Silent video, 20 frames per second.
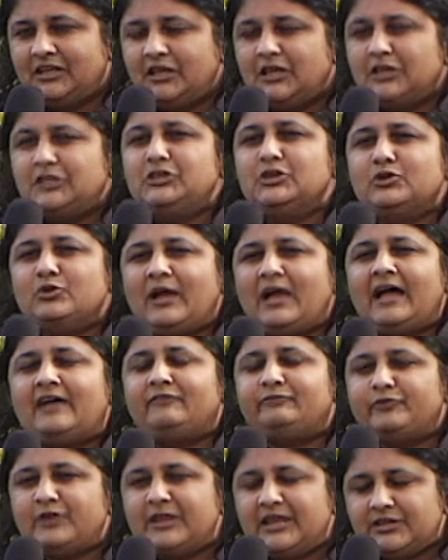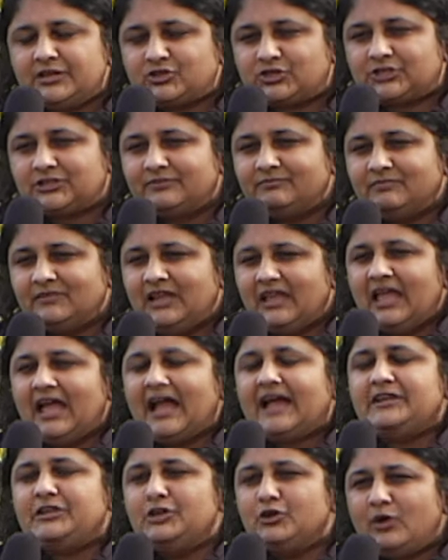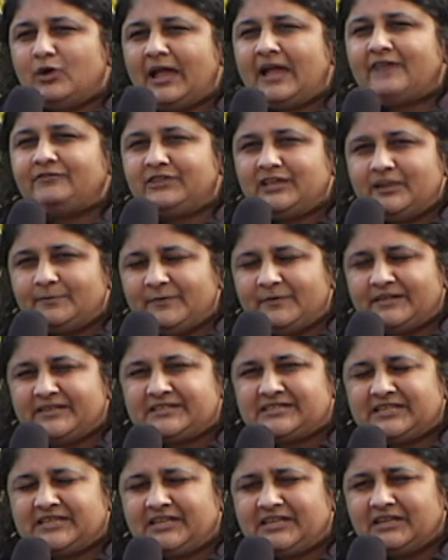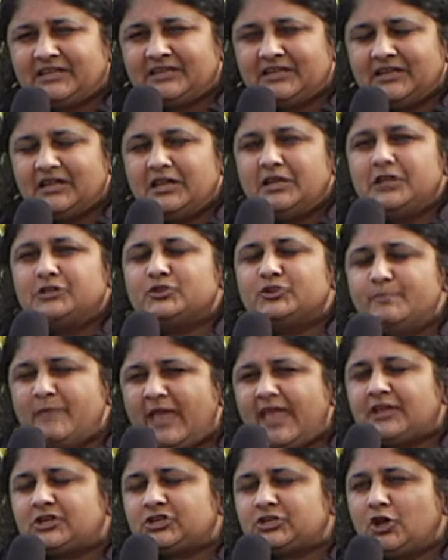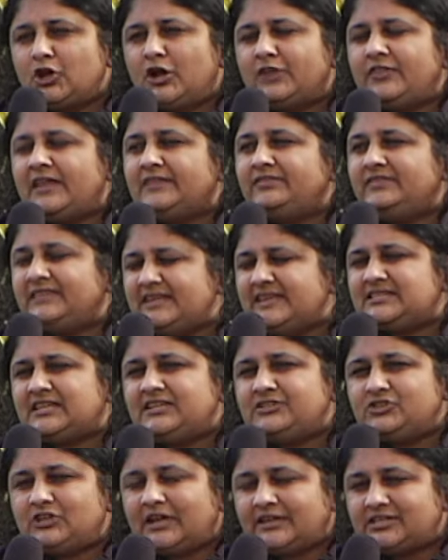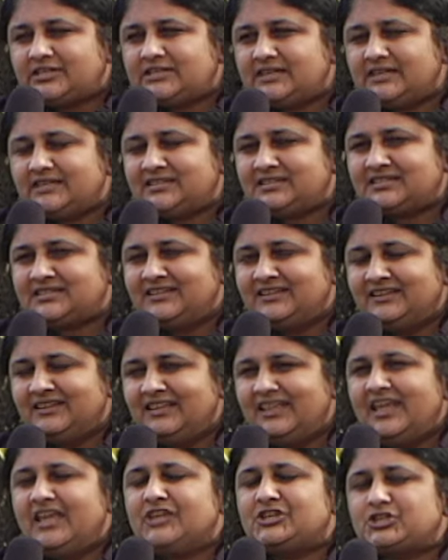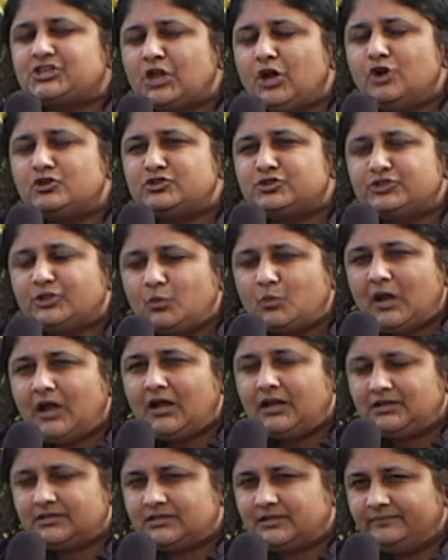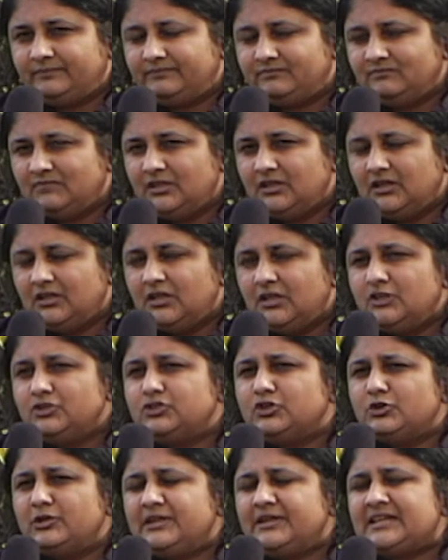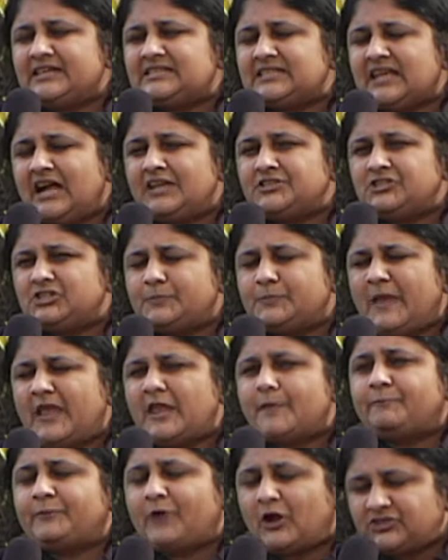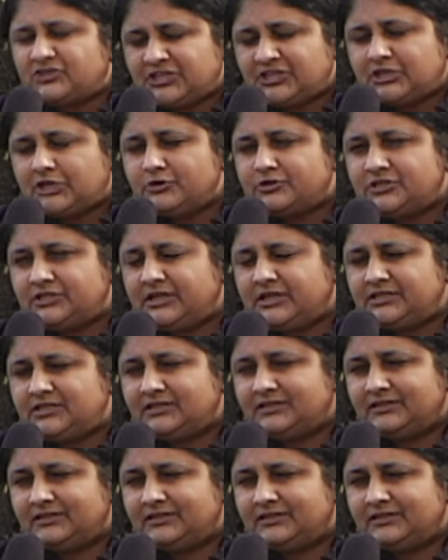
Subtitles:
you have reach, and you have the ability to make sure that this injustice is shown to the world. Julian Assange is being prosecuted